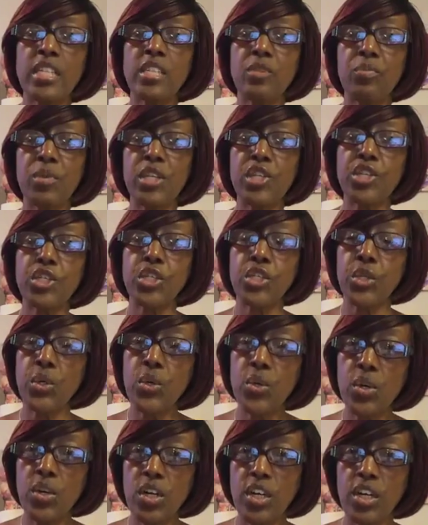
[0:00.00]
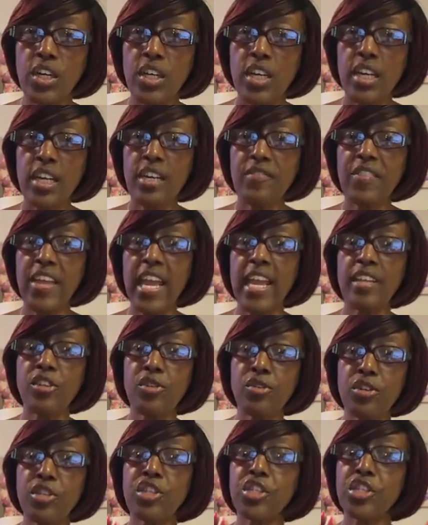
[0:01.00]
be sure that
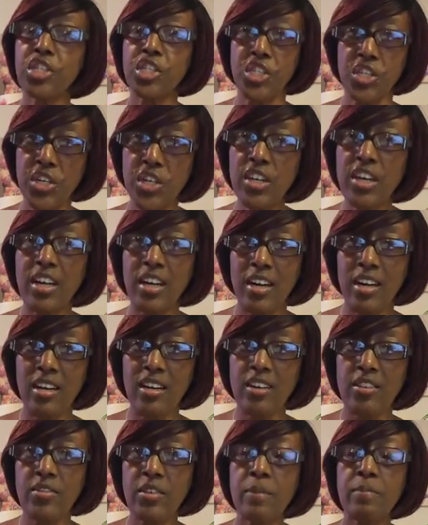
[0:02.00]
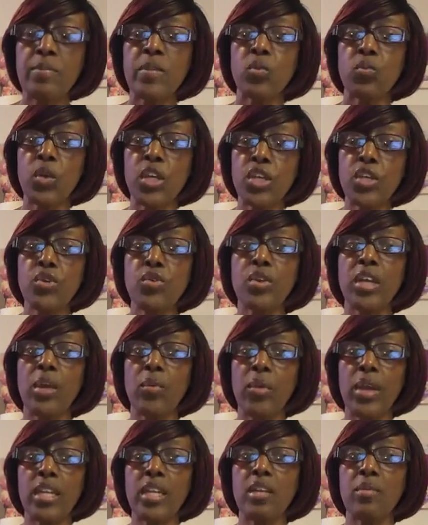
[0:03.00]
you're sure of when you get
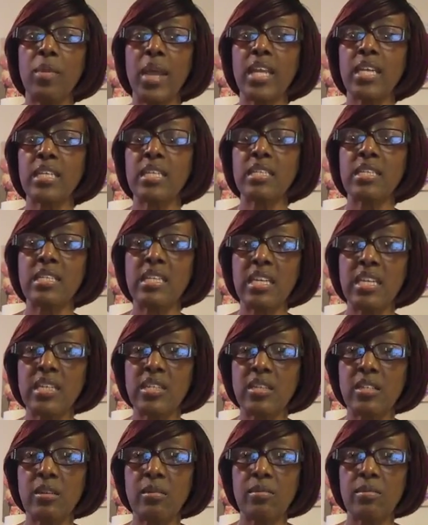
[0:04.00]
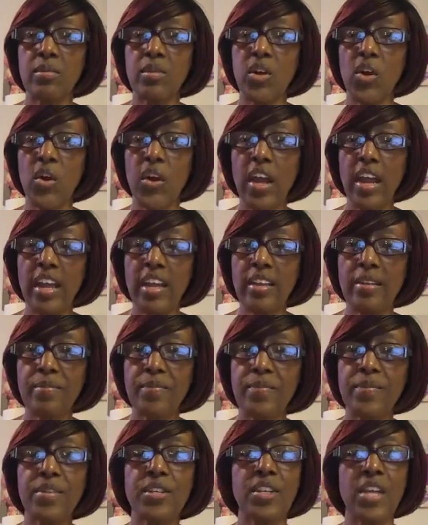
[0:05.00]
ready to make a decision. All right?
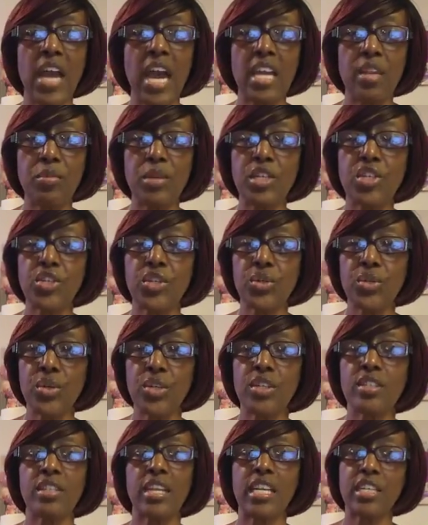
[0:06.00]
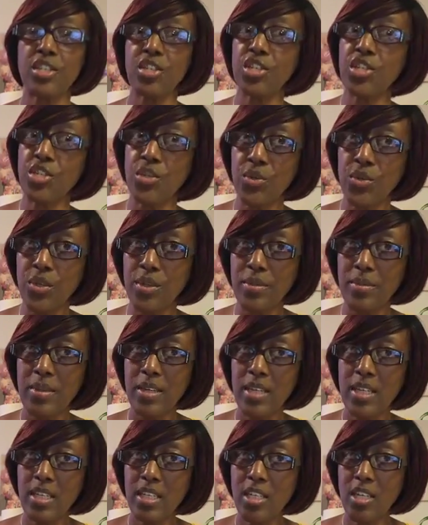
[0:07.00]
You got to be sure that you're sure.
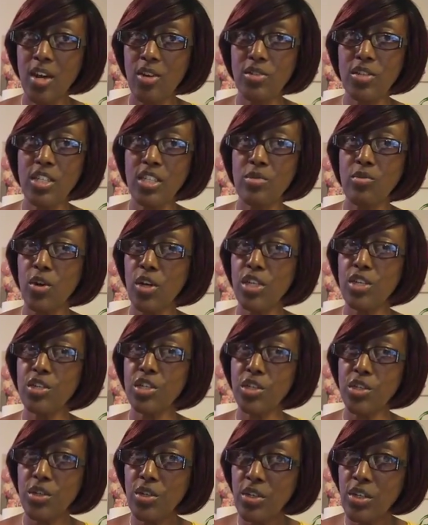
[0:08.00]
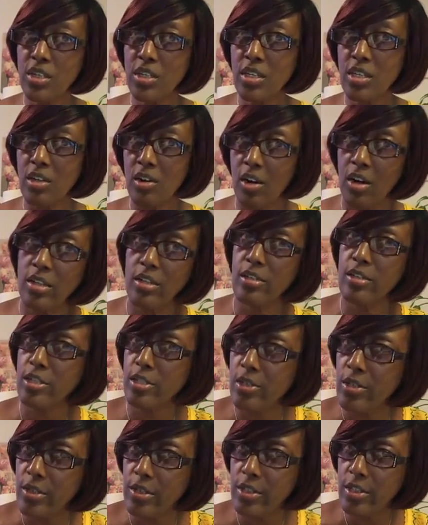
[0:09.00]
Don't just, are you sure? Or are you
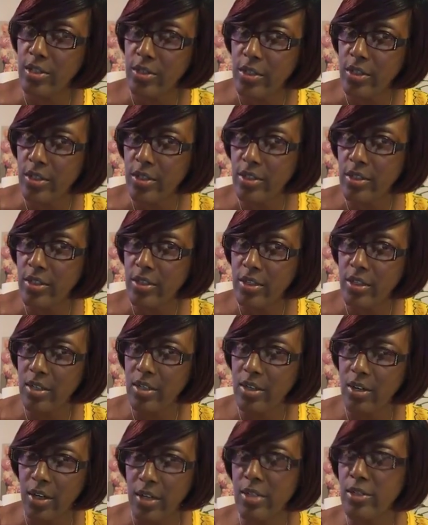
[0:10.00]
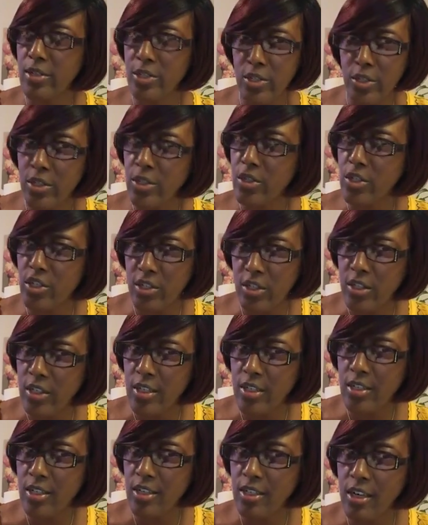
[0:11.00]
sure? Sure. Are you sure you sure?
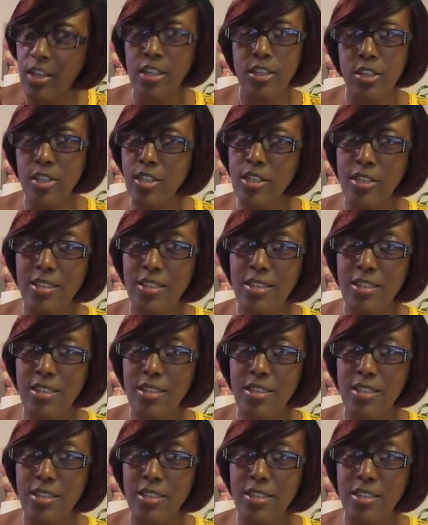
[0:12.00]
Or you...